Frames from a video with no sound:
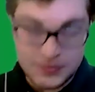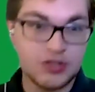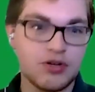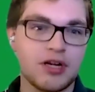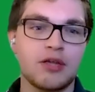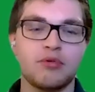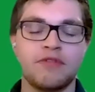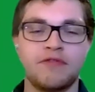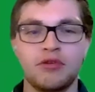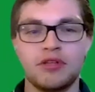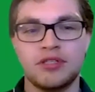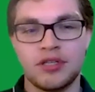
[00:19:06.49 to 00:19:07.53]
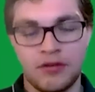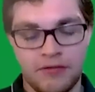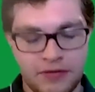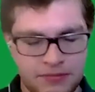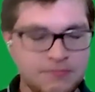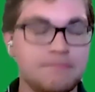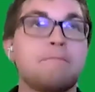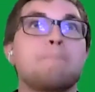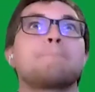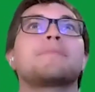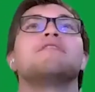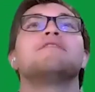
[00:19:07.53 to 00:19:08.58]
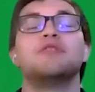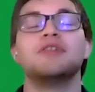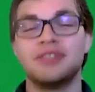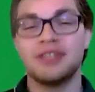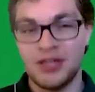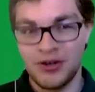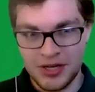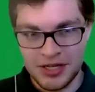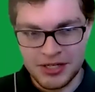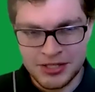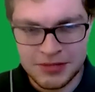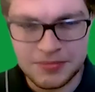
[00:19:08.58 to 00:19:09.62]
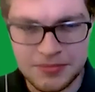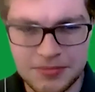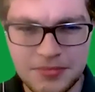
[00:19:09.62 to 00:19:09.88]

struggling with food insecurities.